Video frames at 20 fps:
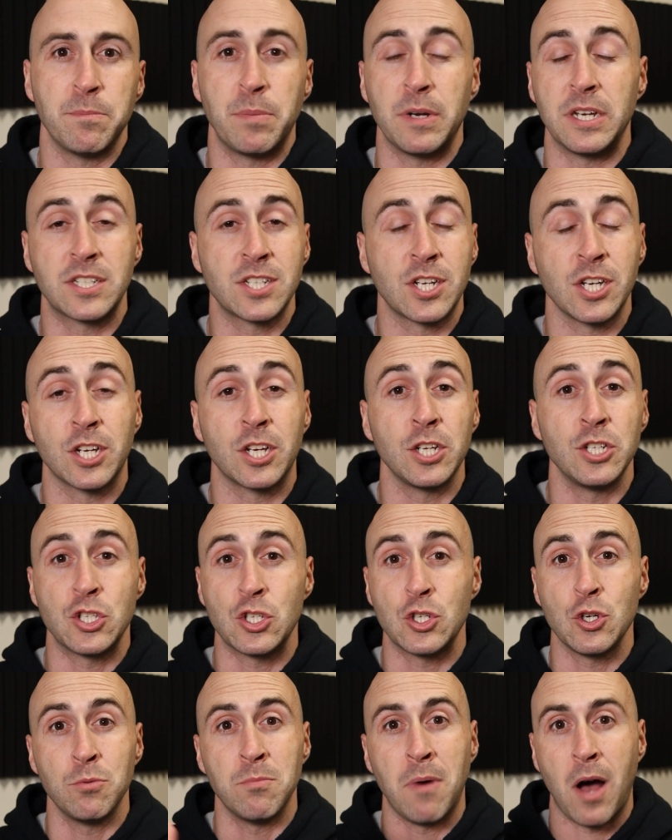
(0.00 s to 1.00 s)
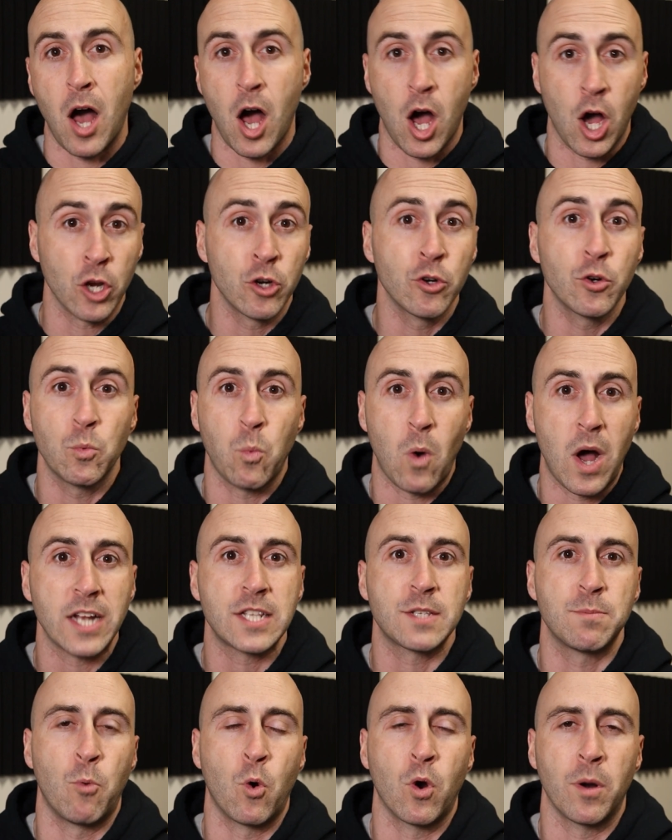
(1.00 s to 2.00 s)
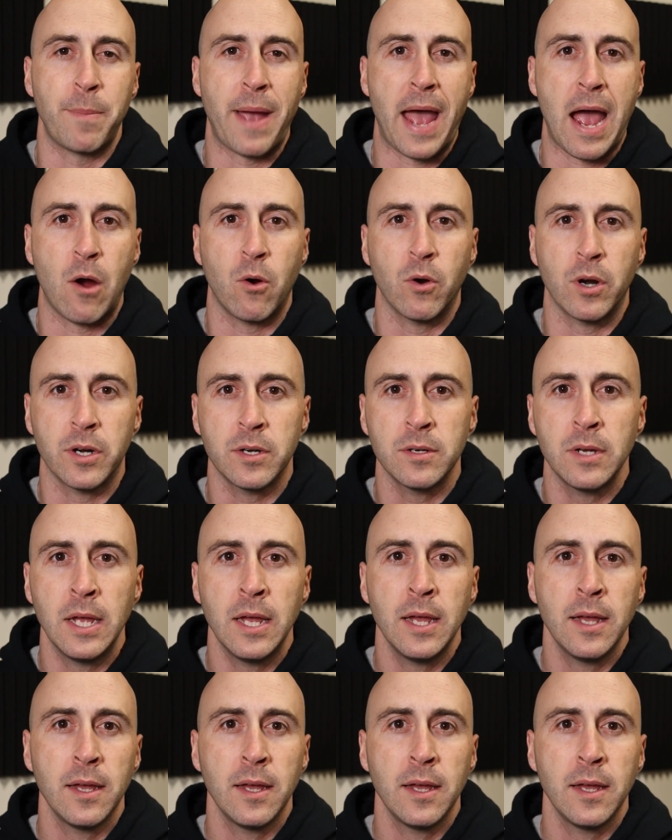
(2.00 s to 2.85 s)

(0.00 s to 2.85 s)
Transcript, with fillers: but it's gonna consume one hundred watts more power,